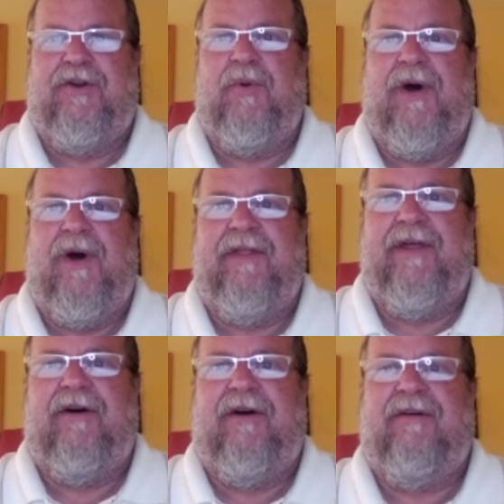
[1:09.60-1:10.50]
doing well. They
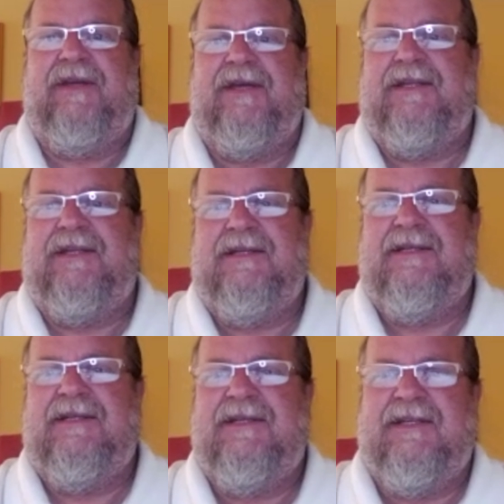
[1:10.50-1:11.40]
are in
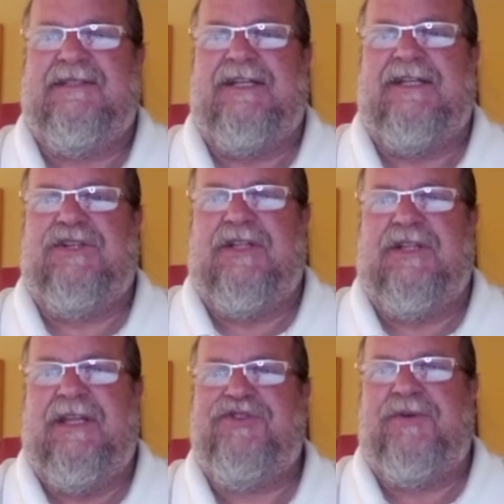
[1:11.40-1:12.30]
essential
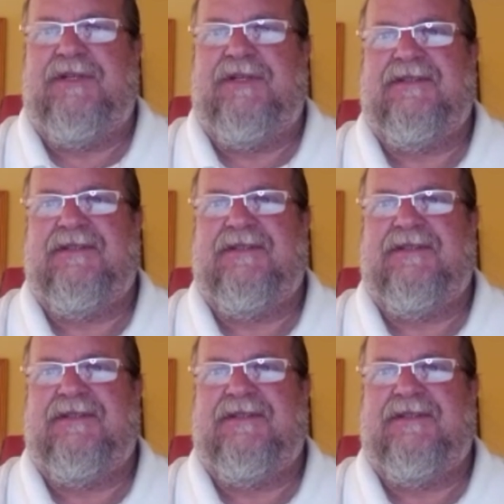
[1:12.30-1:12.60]
industries.